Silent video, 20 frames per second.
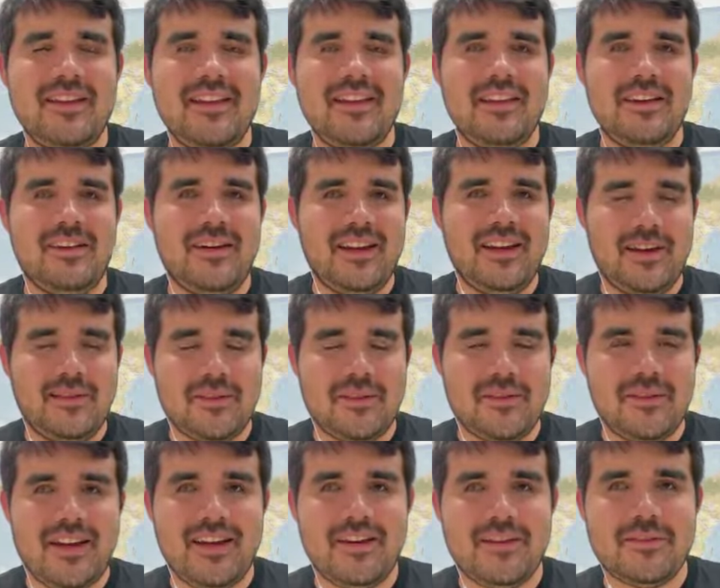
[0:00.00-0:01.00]

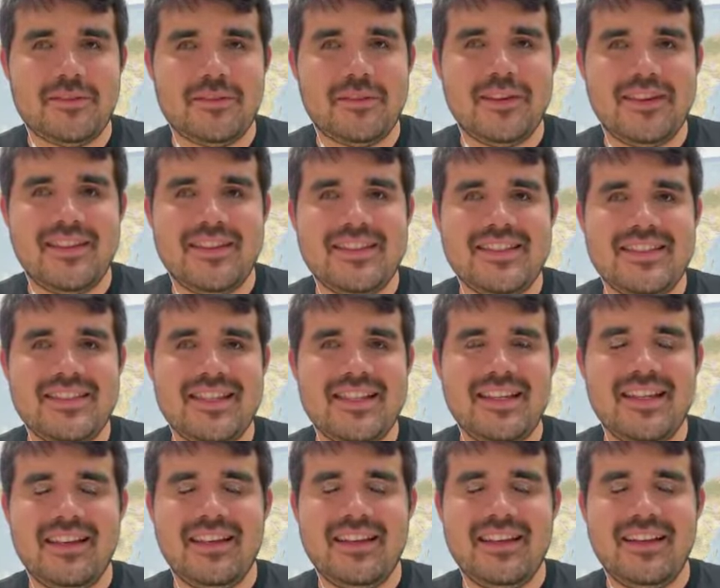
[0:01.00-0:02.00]
I don't really
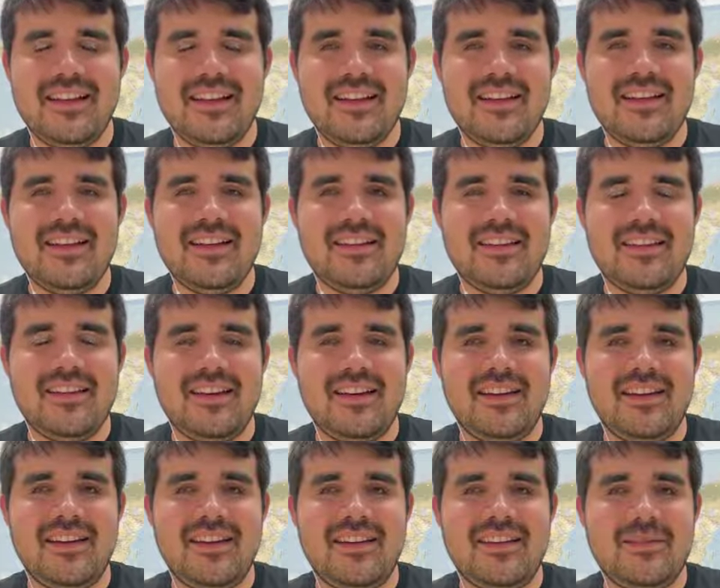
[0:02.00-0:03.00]
see
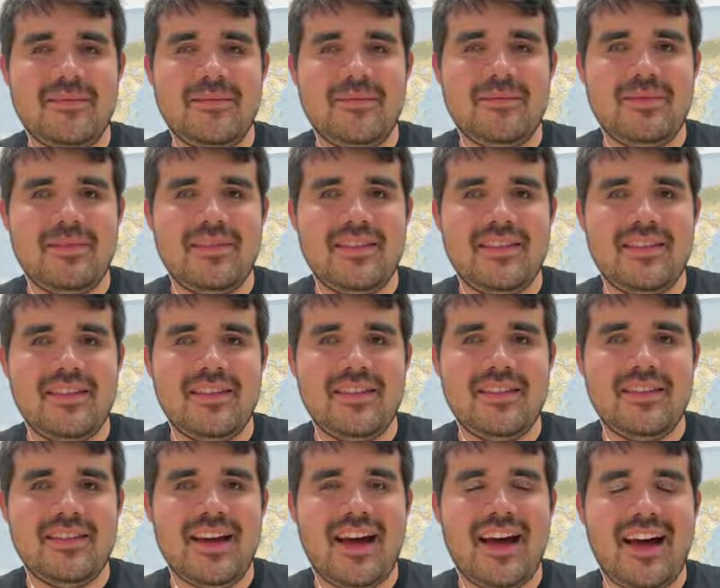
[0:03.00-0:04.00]
the
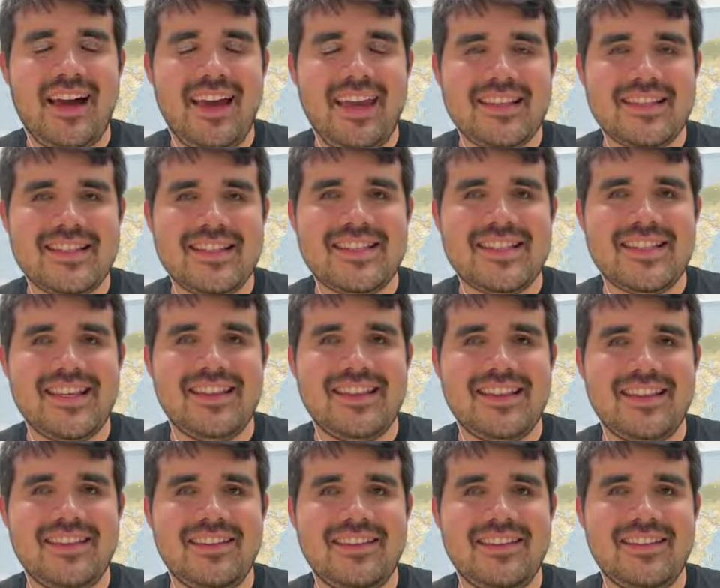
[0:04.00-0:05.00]
heights and
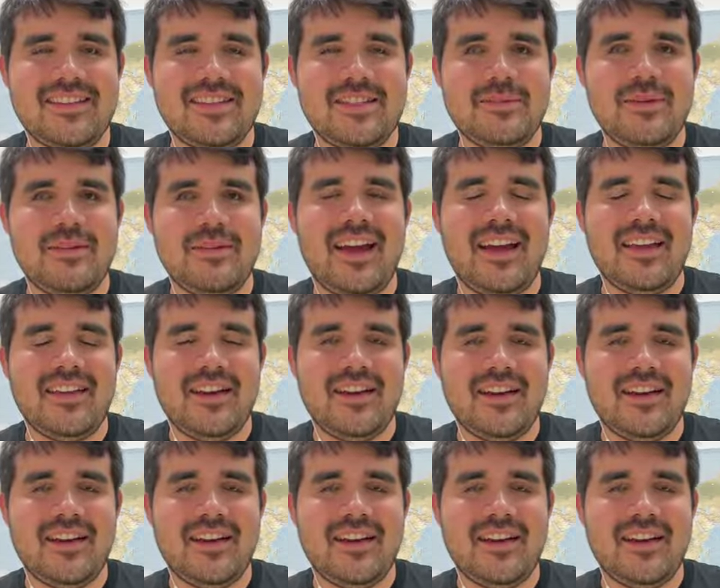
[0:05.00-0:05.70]
the speed, right?